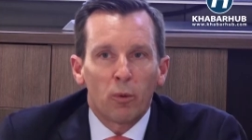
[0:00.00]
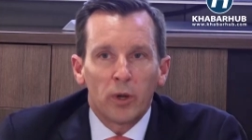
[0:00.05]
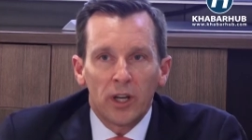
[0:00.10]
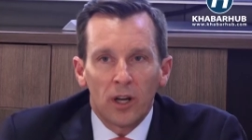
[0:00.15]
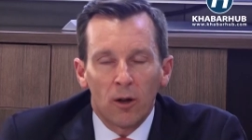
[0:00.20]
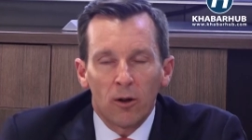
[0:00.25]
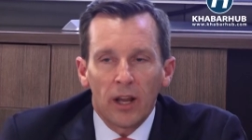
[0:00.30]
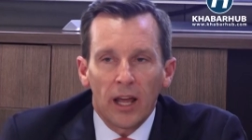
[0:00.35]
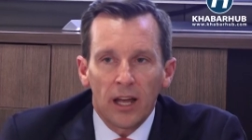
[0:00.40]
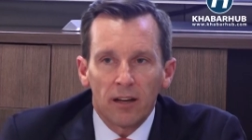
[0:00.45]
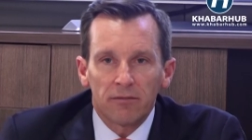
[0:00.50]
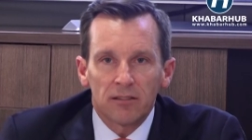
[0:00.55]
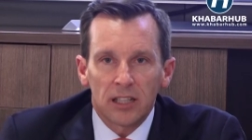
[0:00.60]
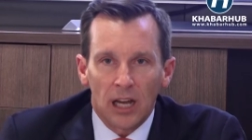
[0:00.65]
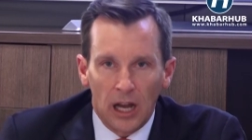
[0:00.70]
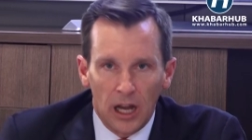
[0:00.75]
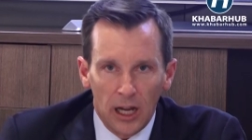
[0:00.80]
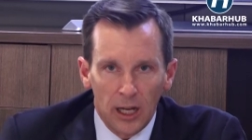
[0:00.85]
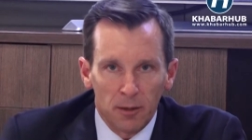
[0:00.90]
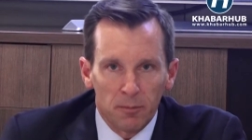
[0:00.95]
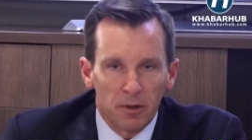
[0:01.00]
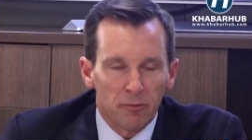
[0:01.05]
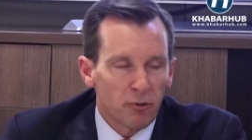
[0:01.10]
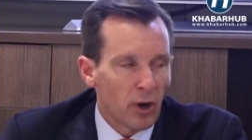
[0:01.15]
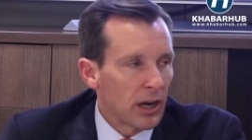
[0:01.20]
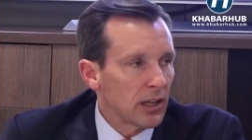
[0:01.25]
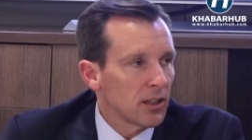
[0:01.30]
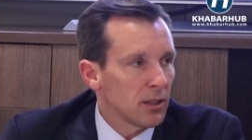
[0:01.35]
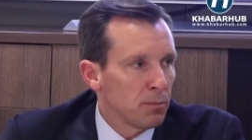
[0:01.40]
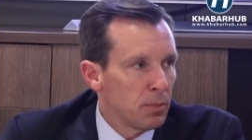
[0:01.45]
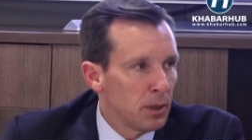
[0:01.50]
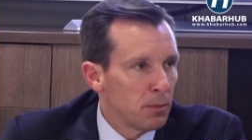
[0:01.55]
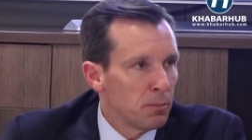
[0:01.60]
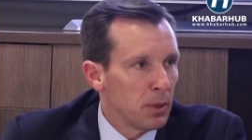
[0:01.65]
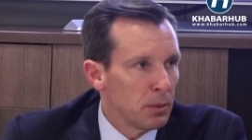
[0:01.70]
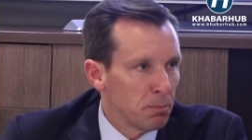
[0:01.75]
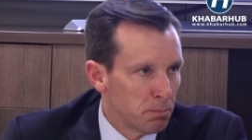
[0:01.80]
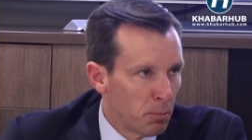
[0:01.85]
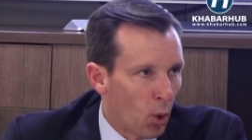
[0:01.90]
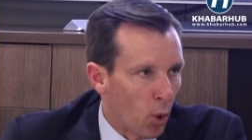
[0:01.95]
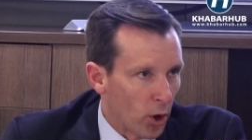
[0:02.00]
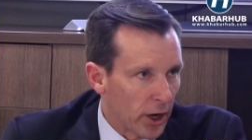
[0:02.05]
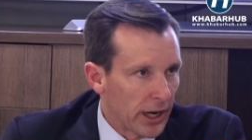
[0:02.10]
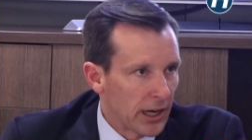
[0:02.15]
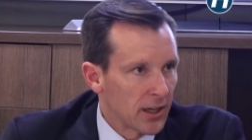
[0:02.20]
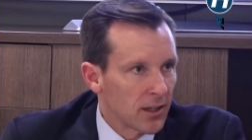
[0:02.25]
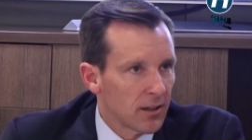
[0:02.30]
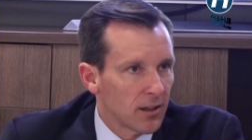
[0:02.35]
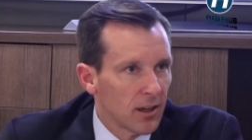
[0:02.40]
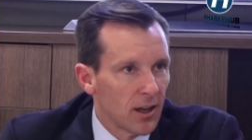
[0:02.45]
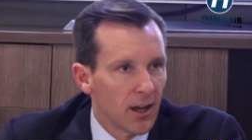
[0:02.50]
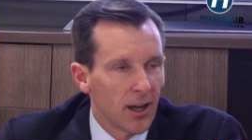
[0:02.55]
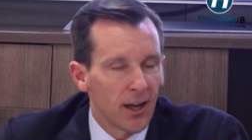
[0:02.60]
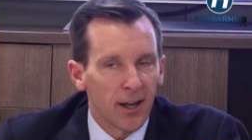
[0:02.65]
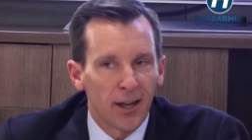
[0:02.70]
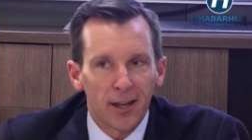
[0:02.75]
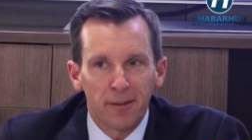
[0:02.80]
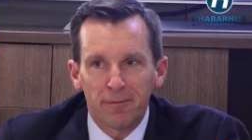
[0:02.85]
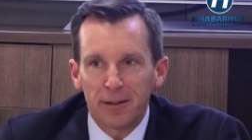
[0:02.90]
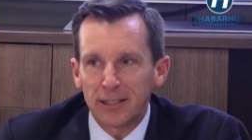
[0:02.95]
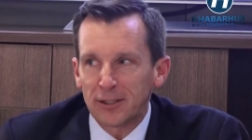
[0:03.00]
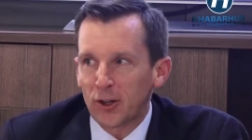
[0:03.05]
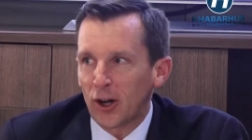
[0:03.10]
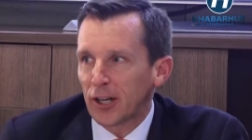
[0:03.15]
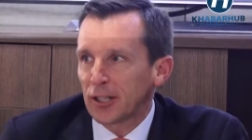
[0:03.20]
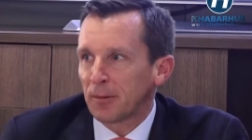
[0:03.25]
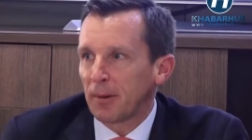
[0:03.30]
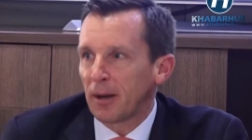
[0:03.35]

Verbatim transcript: We don't have time and frankly be a bit boring uh, if I talked